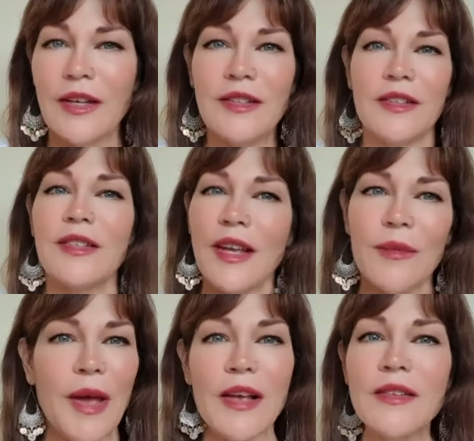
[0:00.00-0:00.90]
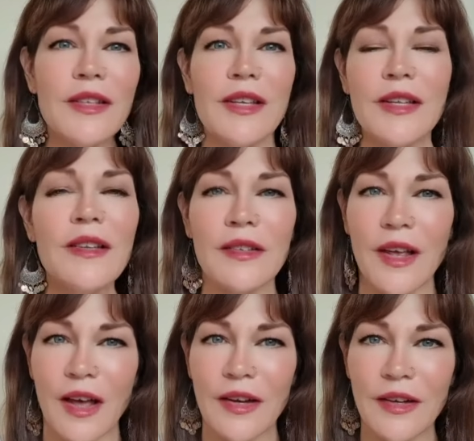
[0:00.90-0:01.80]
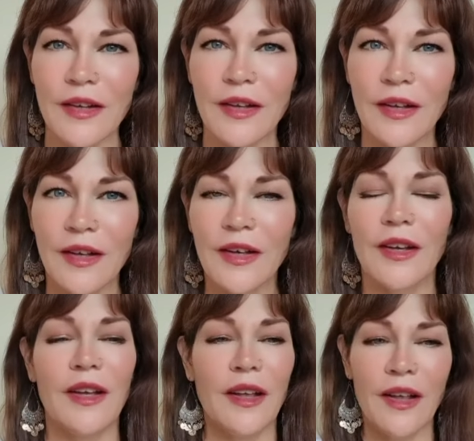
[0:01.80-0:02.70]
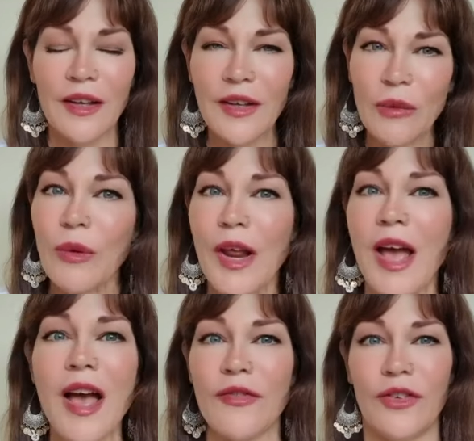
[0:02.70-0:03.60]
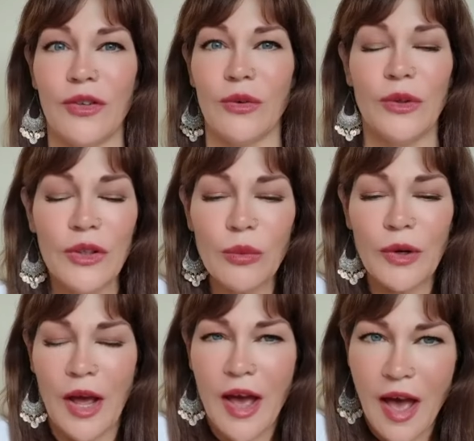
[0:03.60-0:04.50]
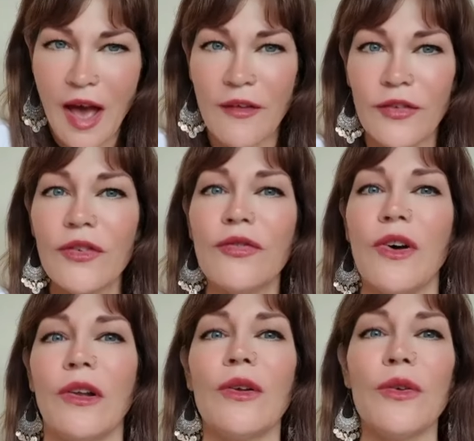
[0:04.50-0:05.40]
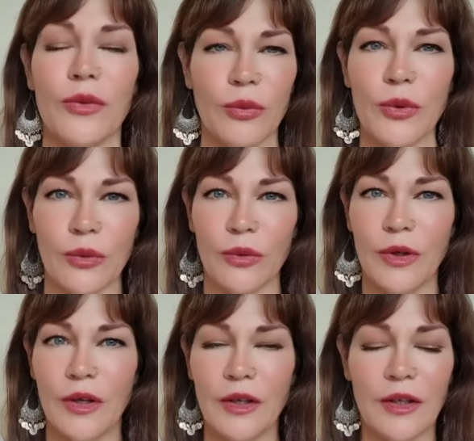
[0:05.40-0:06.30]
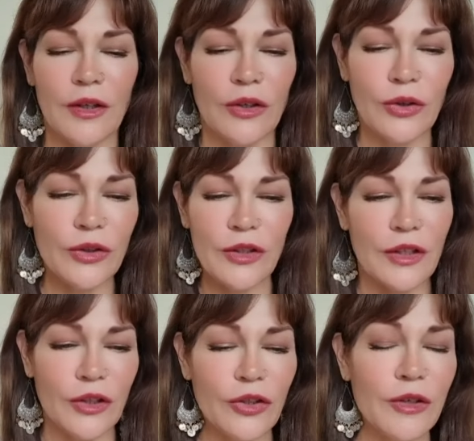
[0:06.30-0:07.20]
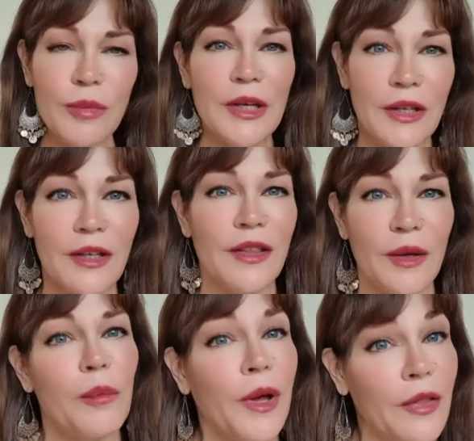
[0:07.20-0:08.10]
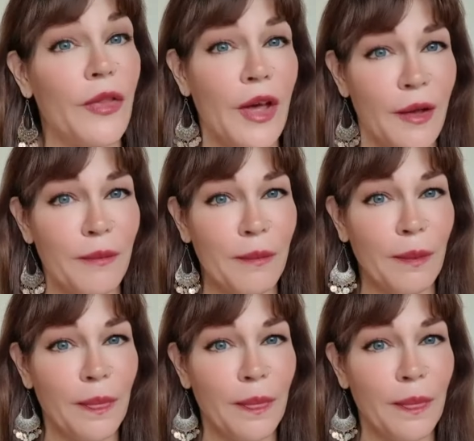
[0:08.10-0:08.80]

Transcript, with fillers: is the same as the inside, it would have to. It would have to follow through. It couldn't, it couldn't be anything but that.